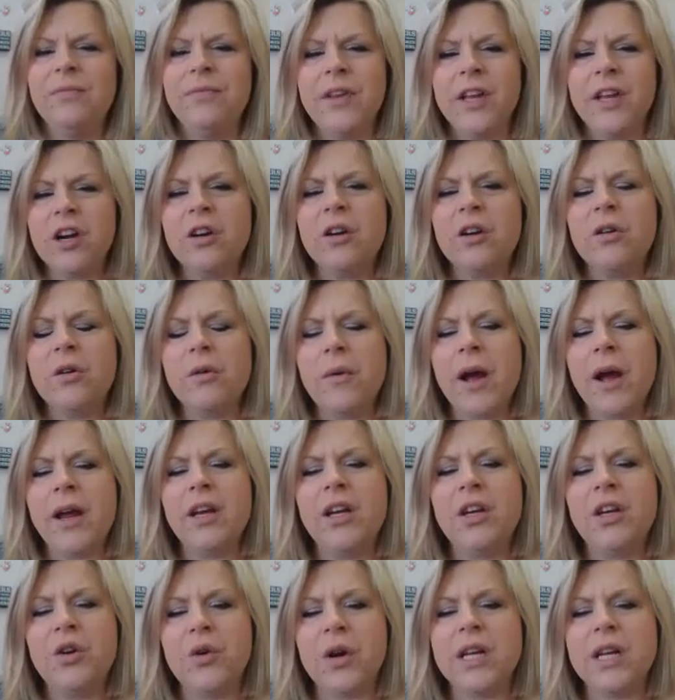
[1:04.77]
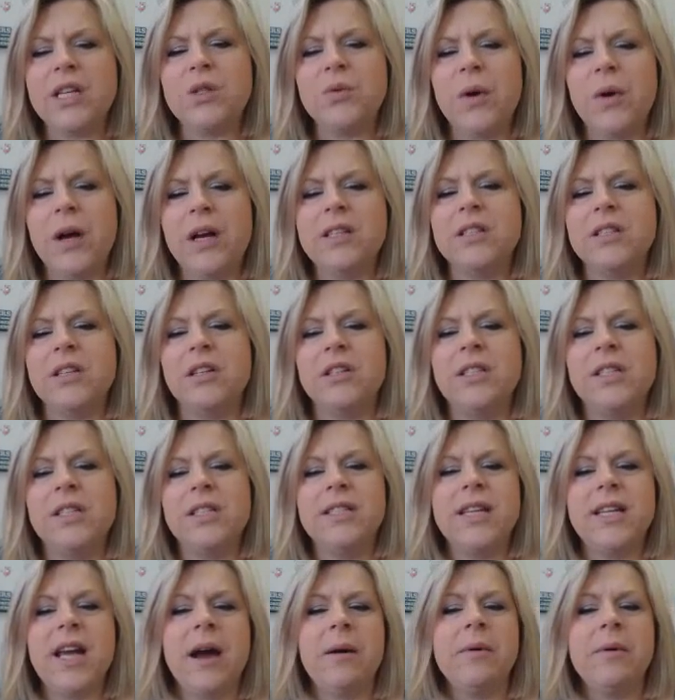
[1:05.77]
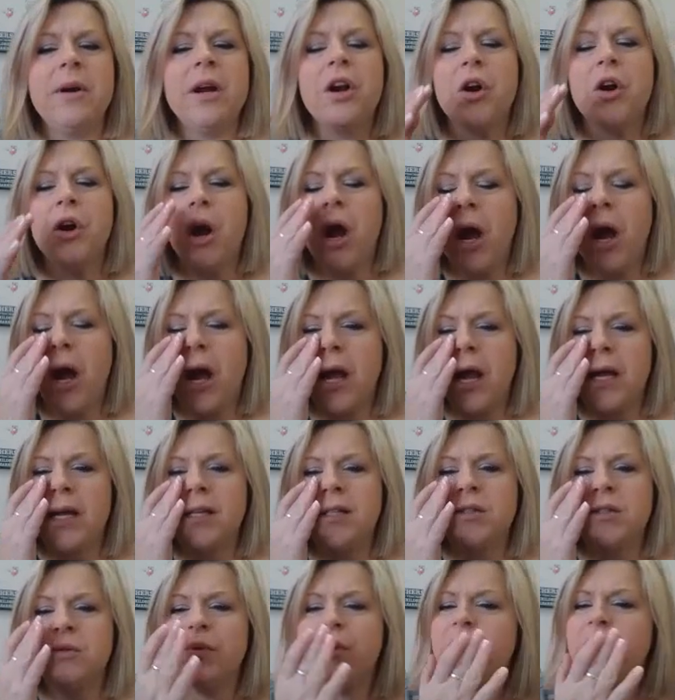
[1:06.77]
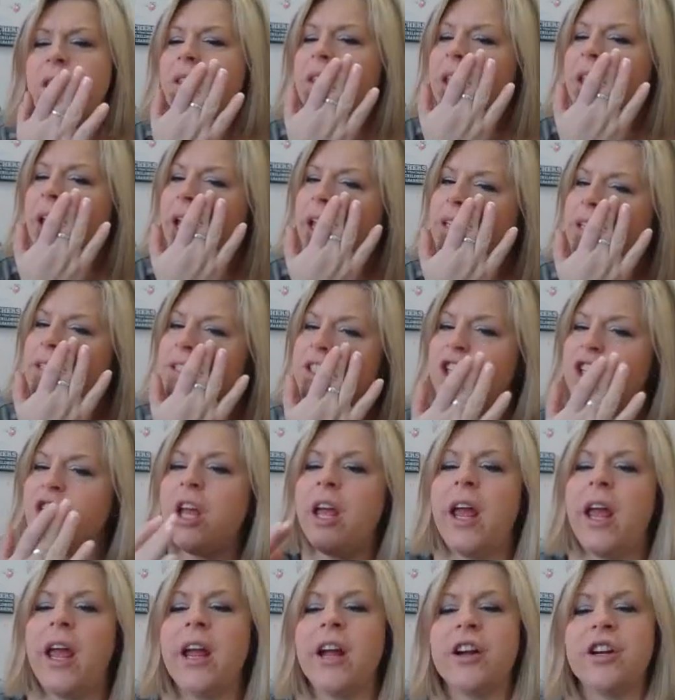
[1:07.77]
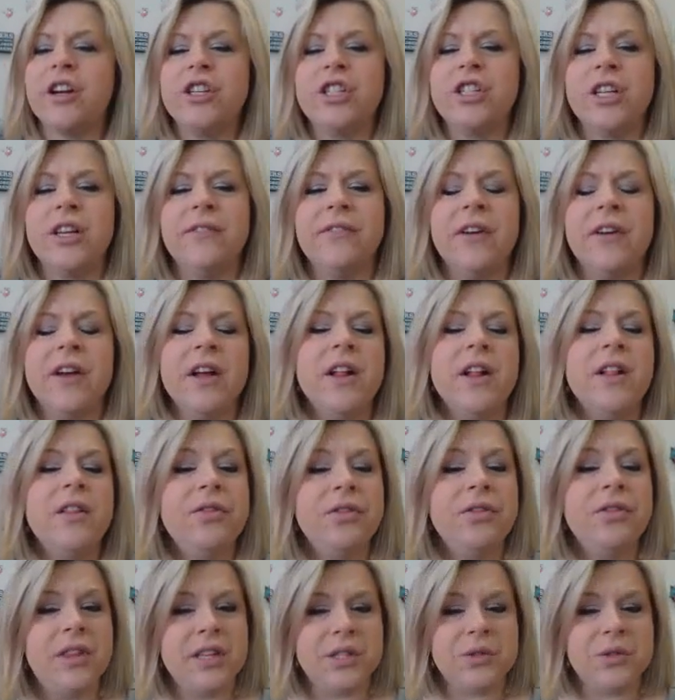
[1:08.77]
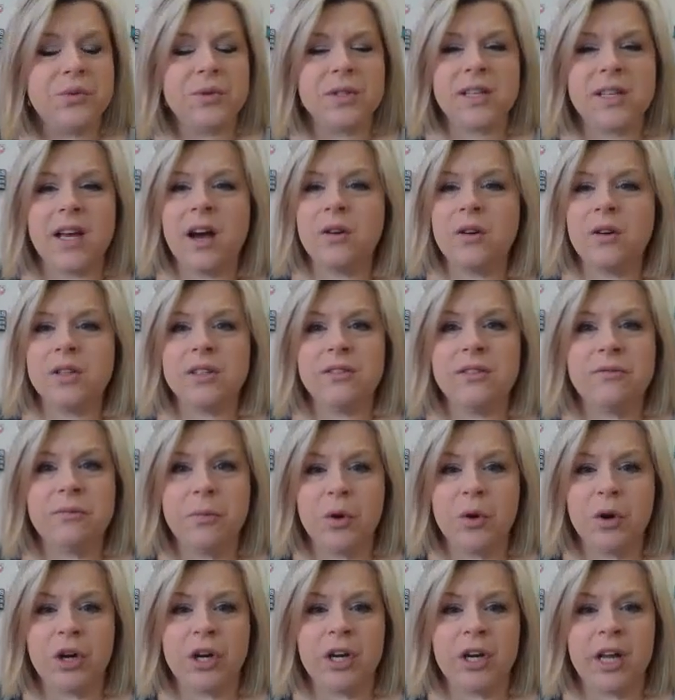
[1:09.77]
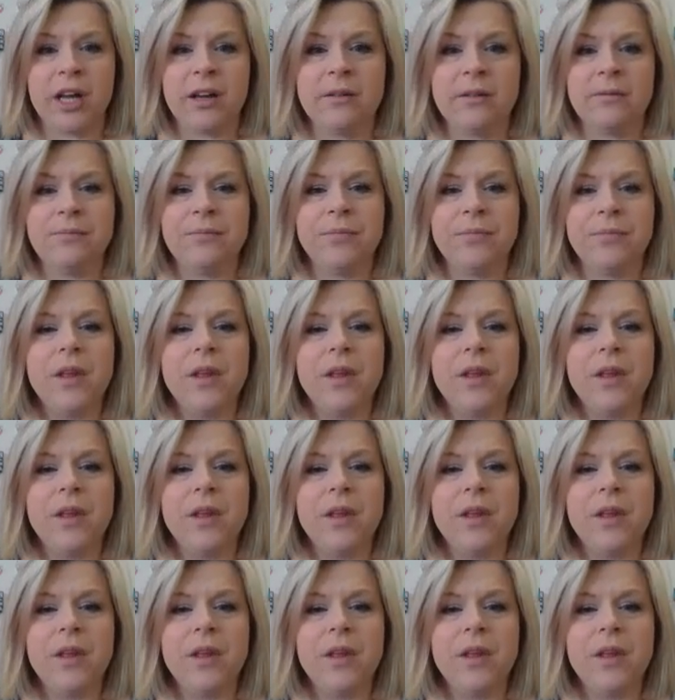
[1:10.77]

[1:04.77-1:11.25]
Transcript: here it reminded Grace Wexler to dab at her eyes with a lace handkerchief. This was a house of mourning.